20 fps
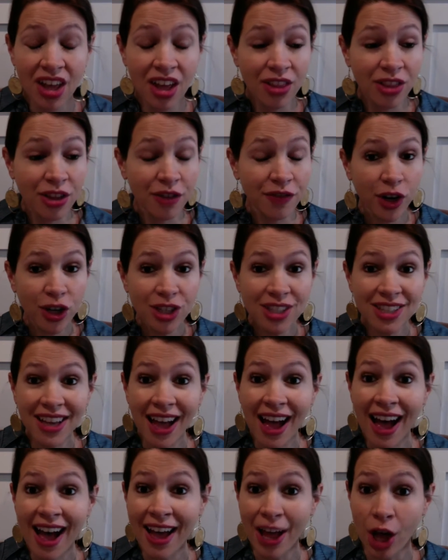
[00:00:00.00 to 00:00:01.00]
The first
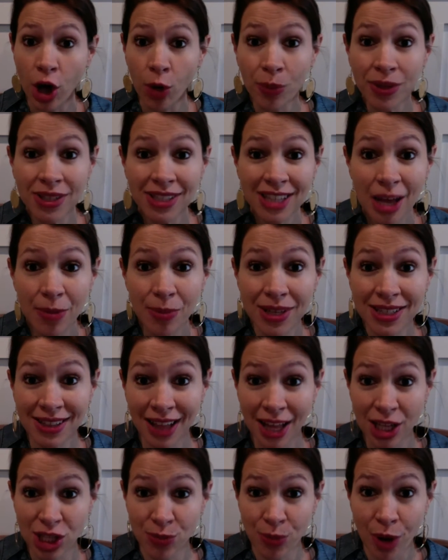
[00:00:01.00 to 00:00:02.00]
guy opens up his
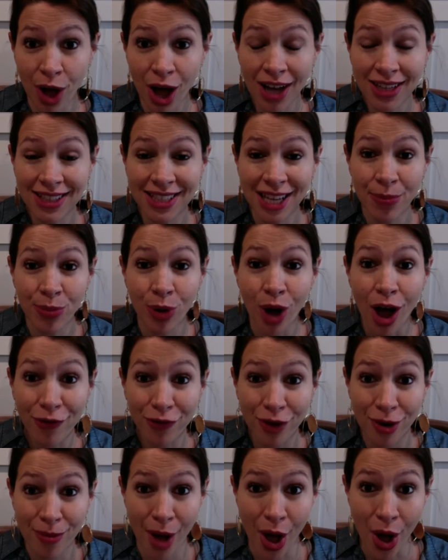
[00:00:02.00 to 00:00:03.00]
lunchbox he brought
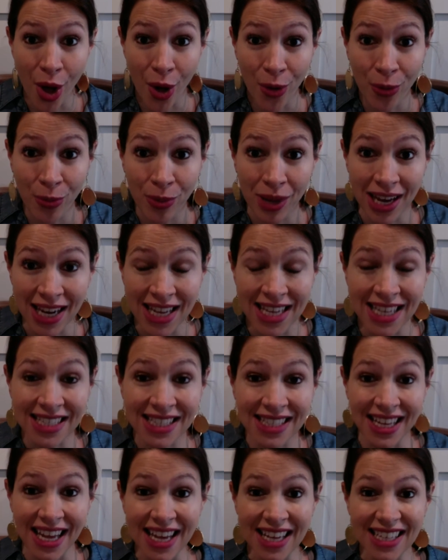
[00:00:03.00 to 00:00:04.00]
from home and he
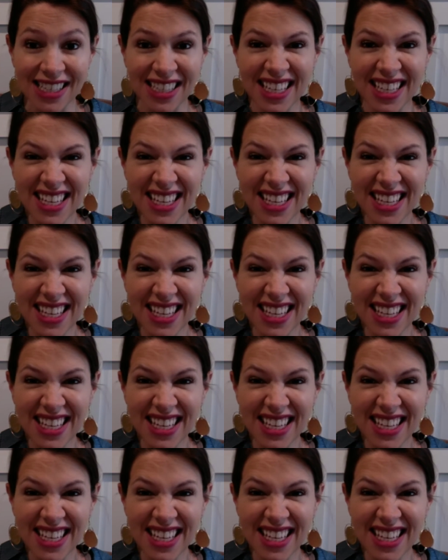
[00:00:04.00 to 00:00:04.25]
says,